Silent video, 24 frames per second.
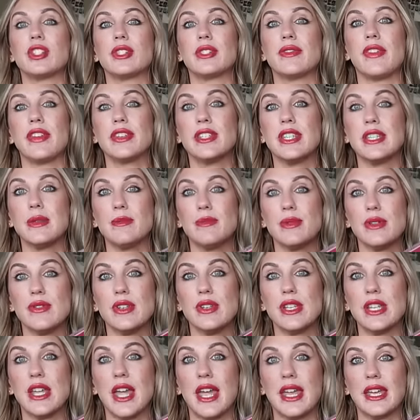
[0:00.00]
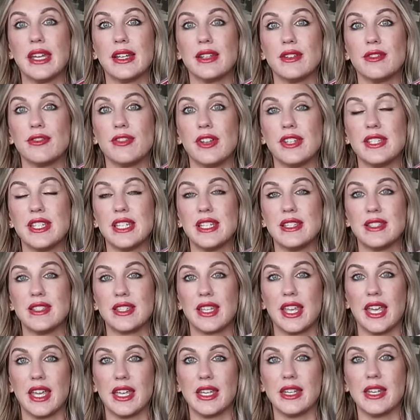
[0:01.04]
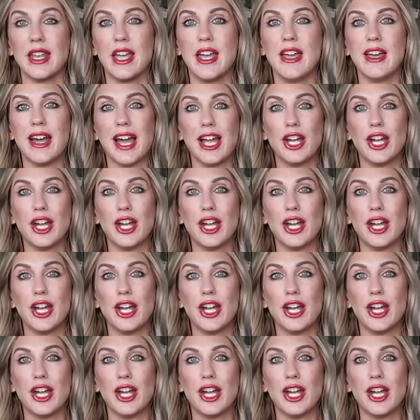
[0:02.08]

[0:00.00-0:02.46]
It's Fenty Beauty and Fenty Skin.